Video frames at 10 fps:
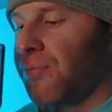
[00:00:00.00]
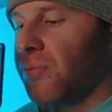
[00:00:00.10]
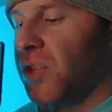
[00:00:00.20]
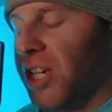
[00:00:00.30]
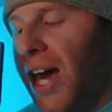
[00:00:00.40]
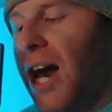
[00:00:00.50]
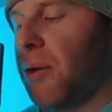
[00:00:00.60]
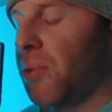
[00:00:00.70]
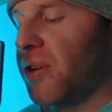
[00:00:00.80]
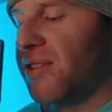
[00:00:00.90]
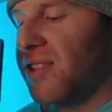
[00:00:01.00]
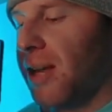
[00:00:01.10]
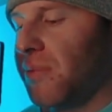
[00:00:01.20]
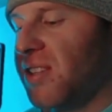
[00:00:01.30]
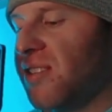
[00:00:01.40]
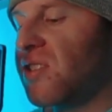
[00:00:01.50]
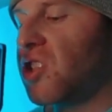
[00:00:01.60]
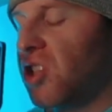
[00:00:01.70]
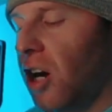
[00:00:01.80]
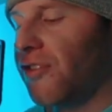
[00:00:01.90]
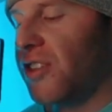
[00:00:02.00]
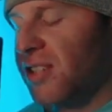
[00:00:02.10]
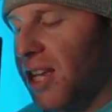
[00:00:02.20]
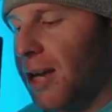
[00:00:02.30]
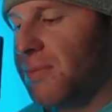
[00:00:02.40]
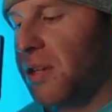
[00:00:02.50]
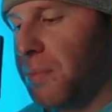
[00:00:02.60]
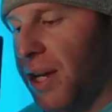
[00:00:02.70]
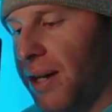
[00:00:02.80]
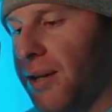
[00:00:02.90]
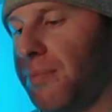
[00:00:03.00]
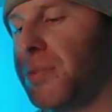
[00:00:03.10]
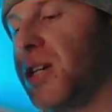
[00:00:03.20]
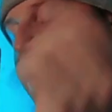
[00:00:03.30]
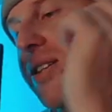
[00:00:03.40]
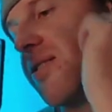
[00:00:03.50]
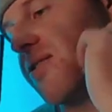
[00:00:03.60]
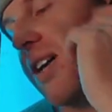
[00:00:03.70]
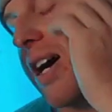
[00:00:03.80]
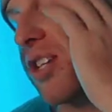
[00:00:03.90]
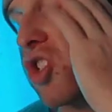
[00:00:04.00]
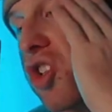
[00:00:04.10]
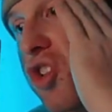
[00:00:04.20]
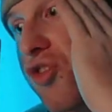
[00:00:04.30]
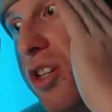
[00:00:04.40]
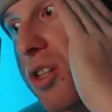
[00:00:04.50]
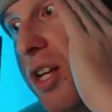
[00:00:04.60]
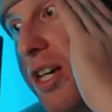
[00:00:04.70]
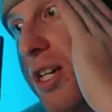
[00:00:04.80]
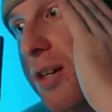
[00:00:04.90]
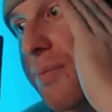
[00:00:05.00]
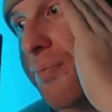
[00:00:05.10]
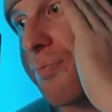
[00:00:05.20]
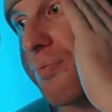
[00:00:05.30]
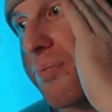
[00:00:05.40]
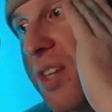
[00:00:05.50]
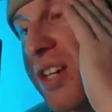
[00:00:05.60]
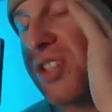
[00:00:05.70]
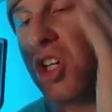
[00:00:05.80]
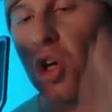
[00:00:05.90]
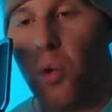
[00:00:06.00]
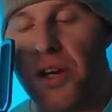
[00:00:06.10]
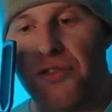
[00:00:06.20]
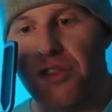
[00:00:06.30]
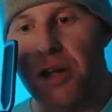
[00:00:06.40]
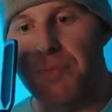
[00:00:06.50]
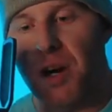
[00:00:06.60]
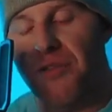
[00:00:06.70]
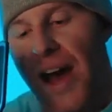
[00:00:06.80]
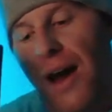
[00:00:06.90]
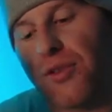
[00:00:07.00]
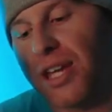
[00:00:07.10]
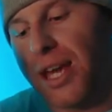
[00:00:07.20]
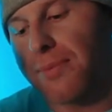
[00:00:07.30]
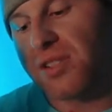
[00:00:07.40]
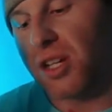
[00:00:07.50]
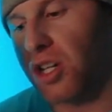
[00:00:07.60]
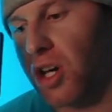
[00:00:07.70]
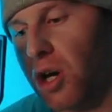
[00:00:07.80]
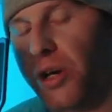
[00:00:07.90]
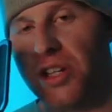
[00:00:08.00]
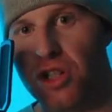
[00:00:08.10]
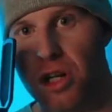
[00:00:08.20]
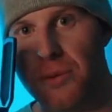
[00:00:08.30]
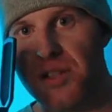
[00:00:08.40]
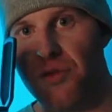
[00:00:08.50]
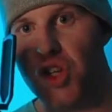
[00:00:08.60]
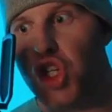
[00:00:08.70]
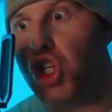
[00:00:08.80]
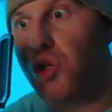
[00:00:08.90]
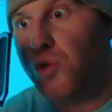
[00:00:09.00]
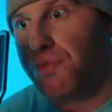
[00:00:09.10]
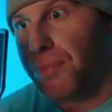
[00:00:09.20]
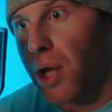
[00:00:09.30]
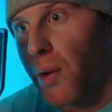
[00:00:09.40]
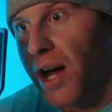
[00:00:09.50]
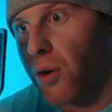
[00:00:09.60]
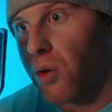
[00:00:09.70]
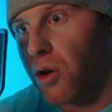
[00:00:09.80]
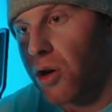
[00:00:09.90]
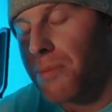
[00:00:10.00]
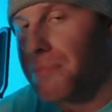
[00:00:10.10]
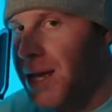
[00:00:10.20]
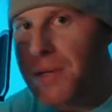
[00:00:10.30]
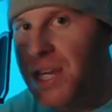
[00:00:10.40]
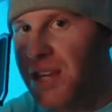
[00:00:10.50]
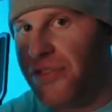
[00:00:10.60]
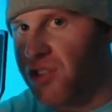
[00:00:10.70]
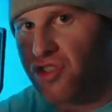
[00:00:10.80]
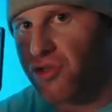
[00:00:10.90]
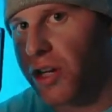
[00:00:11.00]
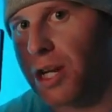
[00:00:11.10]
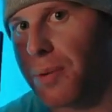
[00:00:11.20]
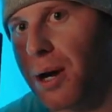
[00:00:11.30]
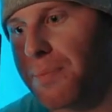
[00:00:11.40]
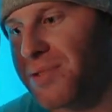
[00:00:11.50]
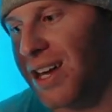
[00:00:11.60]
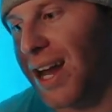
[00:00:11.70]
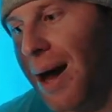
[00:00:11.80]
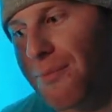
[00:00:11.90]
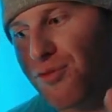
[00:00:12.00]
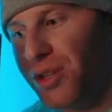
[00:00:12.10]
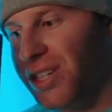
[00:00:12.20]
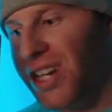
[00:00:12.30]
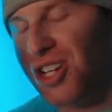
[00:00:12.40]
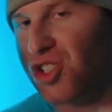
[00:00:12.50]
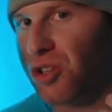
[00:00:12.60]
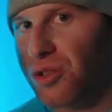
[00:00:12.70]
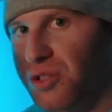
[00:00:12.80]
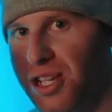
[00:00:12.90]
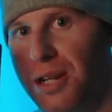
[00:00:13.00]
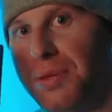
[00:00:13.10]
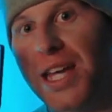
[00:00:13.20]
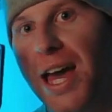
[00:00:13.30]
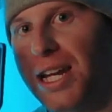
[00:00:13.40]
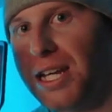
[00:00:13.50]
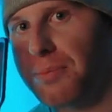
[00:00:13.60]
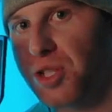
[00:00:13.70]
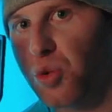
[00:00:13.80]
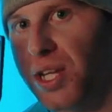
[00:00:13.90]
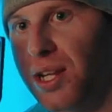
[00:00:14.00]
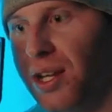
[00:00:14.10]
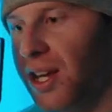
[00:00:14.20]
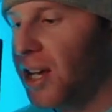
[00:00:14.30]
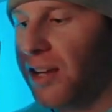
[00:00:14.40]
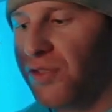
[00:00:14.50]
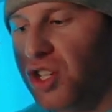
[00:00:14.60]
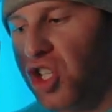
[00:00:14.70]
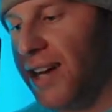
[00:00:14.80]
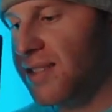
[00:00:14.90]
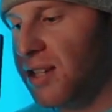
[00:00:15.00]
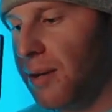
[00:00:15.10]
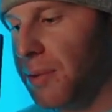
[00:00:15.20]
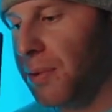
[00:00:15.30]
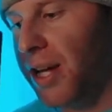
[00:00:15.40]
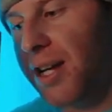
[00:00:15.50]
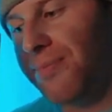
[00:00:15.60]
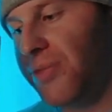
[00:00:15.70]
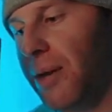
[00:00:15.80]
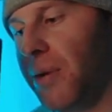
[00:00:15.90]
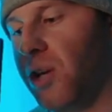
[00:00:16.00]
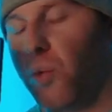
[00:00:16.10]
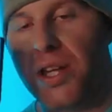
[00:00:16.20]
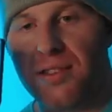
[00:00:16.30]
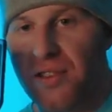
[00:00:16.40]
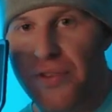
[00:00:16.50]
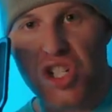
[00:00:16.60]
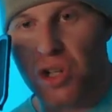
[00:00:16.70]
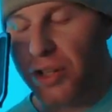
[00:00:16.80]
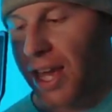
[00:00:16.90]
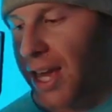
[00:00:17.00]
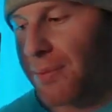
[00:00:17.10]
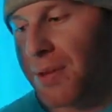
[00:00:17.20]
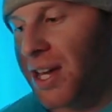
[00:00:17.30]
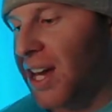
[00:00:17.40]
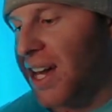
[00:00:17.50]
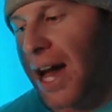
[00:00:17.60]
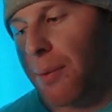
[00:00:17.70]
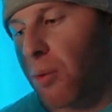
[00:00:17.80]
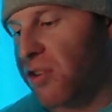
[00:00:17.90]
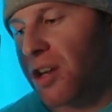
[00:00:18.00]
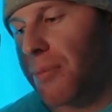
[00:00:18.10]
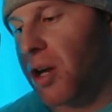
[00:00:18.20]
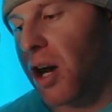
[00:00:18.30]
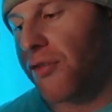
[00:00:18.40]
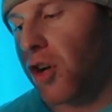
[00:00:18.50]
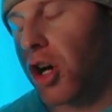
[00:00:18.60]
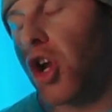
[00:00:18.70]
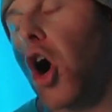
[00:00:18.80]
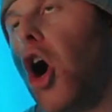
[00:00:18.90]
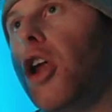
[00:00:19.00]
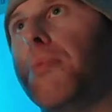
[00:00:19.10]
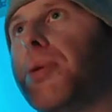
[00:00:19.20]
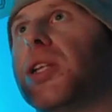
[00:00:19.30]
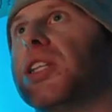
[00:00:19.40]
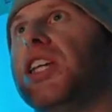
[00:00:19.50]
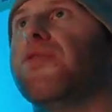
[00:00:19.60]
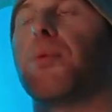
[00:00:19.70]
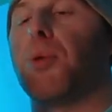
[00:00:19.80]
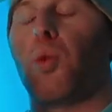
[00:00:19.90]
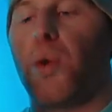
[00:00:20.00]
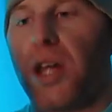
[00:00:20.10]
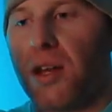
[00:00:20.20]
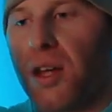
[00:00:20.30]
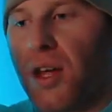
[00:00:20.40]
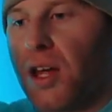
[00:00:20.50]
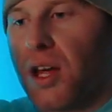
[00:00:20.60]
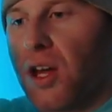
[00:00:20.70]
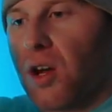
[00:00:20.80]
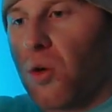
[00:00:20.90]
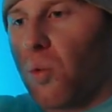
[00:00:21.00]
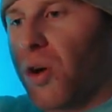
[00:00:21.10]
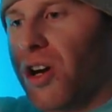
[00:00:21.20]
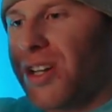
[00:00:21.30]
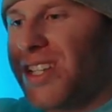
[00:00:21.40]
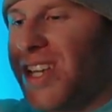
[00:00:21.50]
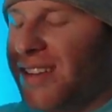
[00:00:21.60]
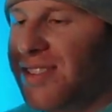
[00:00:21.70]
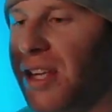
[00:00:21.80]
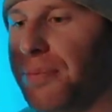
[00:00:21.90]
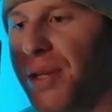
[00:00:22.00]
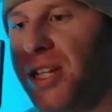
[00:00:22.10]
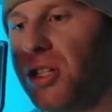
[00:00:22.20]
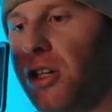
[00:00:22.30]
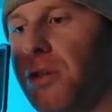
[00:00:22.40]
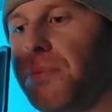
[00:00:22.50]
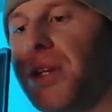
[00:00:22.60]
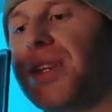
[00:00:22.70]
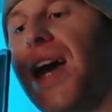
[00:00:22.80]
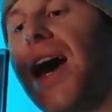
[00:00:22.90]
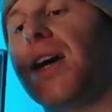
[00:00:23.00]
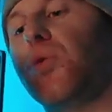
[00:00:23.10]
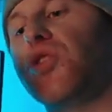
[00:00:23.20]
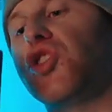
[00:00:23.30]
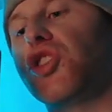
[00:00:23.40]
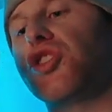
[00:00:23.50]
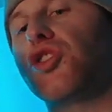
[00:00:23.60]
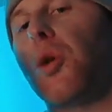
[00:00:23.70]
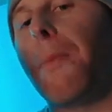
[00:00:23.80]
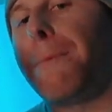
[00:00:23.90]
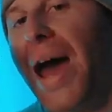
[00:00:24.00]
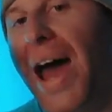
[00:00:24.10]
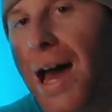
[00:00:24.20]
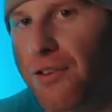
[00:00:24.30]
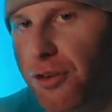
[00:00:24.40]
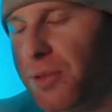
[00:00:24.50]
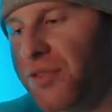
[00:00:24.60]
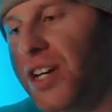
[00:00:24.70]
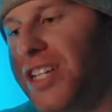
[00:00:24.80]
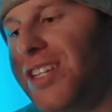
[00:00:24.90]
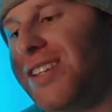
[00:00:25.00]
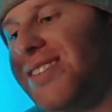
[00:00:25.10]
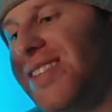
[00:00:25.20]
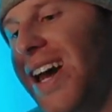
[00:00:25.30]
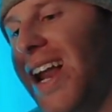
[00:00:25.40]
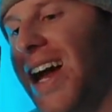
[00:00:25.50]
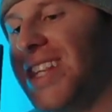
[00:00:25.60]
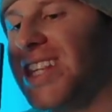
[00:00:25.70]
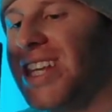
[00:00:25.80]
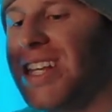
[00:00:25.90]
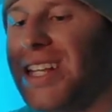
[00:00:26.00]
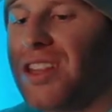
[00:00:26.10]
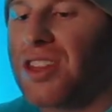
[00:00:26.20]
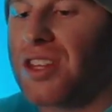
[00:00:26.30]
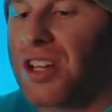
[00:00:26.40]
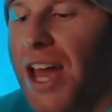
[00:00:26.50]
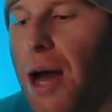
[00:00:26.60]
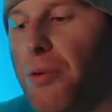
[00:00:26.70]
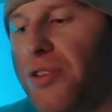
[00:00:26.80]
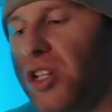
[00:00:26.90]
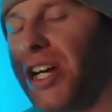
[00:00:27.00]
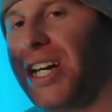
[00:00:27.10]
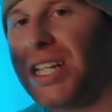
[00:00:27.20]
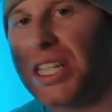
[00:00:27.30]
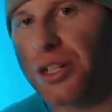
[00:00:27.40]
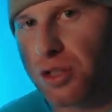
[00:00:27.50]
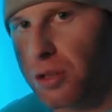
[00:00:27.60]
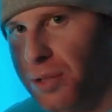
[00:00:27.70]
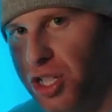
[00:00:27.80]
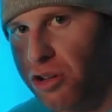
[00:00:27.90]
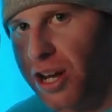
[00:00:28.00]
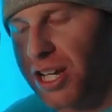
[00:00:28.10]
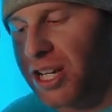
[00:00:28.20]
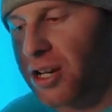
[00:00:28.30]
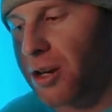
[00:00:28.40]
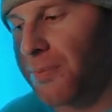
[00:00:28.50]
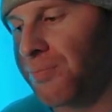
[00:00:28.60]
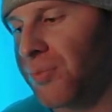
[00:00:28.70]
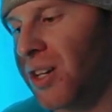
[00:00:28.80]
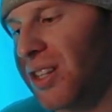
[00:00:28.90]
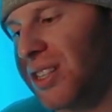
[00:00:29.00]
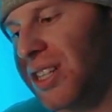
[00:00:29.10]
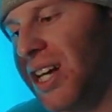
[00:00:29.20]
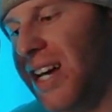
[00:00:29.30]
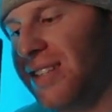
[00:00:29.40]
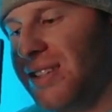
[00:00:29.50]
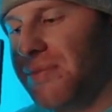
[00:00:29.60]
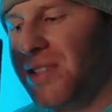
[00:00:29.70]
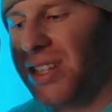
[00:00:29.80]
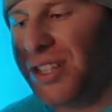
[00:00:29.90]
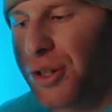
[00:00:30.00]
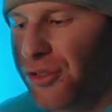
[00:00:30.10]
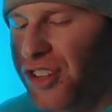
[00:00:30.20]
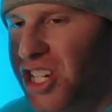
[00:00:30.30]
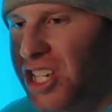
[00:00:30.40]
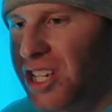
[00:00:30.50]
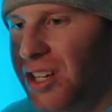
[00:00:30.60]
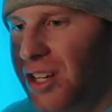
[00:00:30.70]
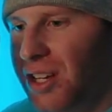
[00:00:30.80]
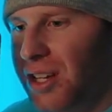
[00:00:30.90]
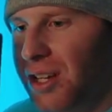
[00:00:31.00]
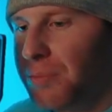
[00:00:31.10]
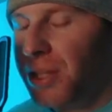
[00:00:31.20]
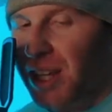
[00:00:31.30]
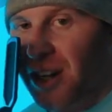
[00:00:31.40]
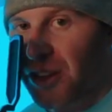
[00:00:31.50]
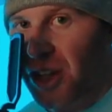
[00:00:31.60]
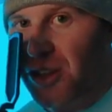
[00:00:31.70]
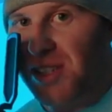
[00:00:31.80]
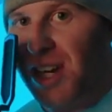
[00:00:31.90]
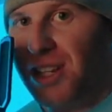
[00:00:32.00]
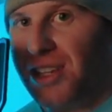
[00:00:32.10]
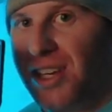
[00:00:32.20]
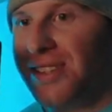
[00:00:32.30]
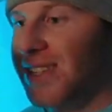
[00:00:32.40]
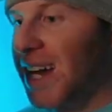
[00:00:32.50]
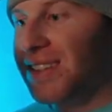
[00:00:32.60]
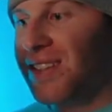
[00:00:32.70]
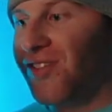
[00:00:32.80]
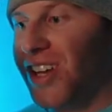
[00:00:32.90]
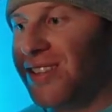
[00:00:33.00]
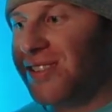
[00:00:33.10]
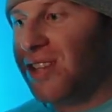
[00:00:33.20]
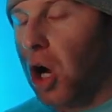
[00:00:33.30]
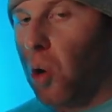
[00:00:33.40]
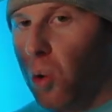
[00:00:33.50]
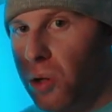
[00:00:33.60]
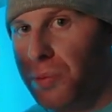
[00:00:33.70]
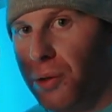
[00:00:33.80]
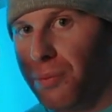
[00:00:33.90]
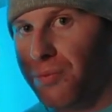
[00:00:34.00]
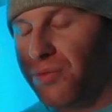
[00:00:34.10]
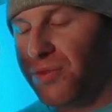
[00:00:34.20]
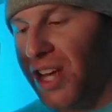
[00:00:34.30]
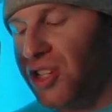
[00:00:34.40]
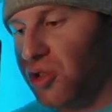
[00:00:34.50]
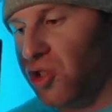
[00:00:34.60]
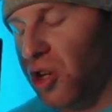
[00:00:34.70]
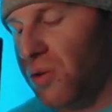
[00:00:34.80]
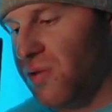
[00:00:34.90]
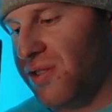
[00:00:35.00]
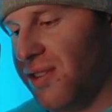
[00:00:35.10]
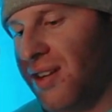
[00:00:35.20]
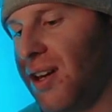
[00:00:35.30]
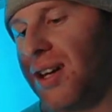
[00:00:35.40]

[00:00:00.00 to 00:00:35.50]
The Cowboys game, this is the toughest game to pick because I just feel like it's a coin flip of how the game's going to go in terms of huge blowout or maybe even straight up upset. I'm really not sure there's going to be any in between. If the Giants come to play, they might win. Divisional game, Cowboys coming off an unbelievable win where, yes, they played good, but that was just so bad from the Vikings that I think the Cowboys are getting a little too much credit here. The line seems a little fishy. But then on the other side of things, that defense, a horrible Daniel Jones.